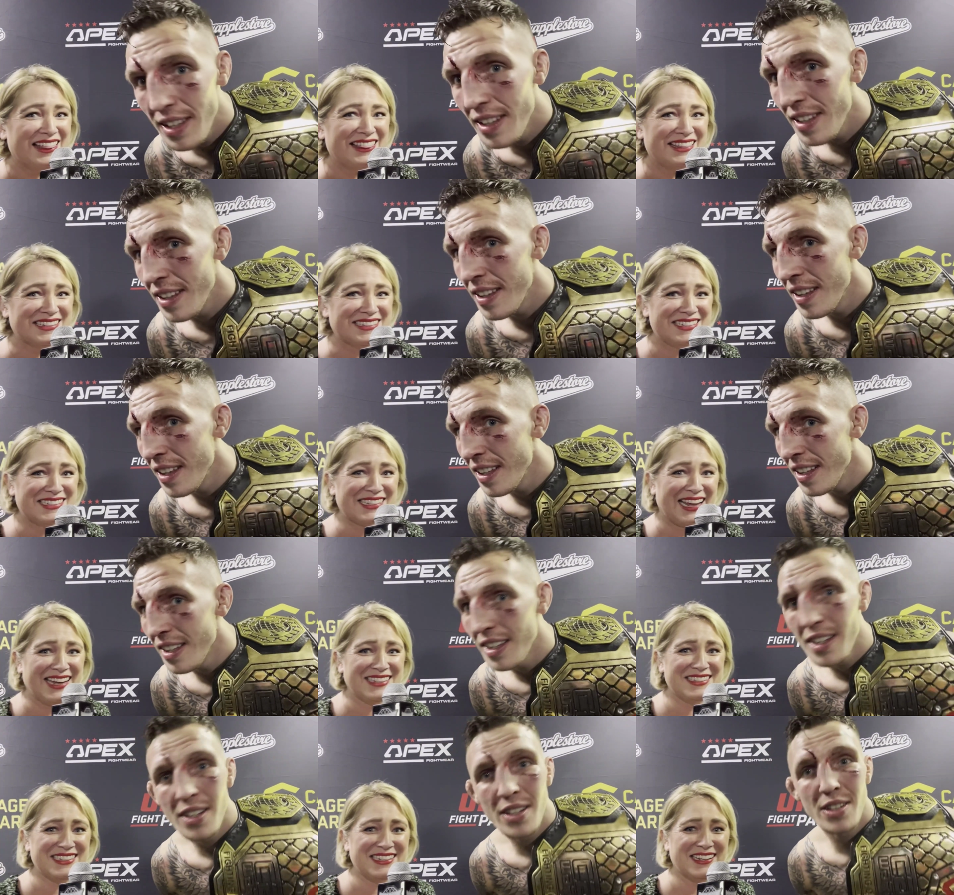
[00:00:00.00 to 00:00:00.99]
Speaker 1: This is
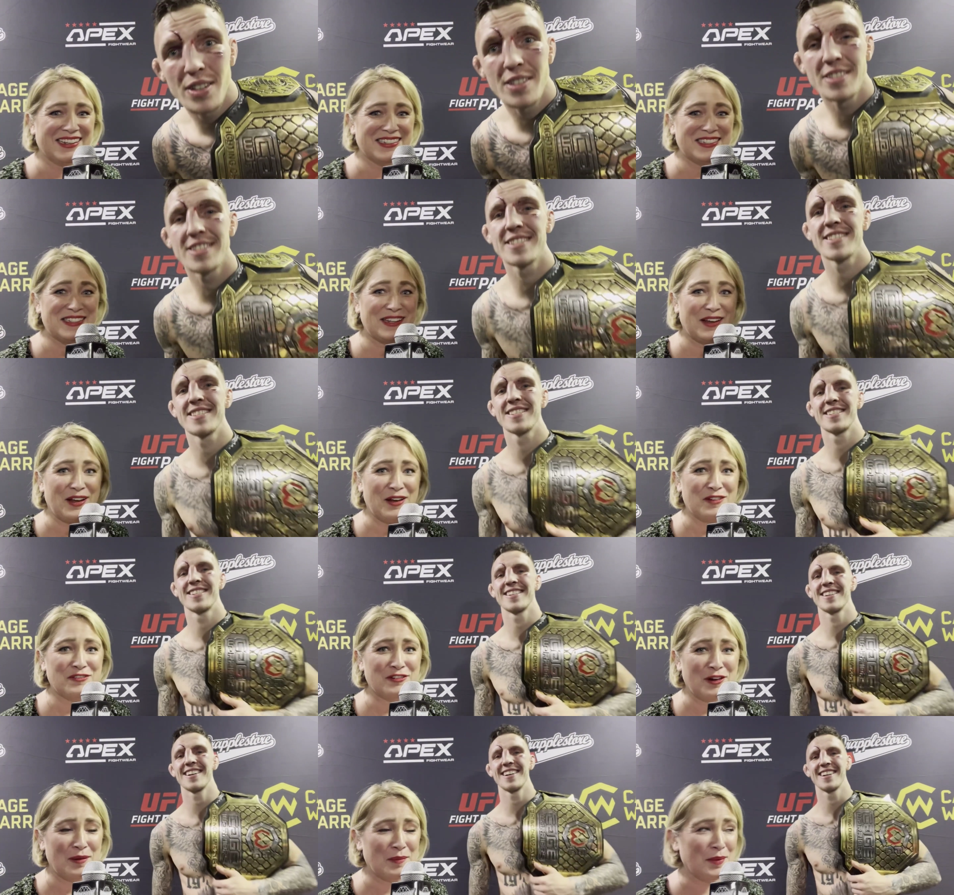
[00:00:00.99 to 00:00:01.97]
Katie Hunter from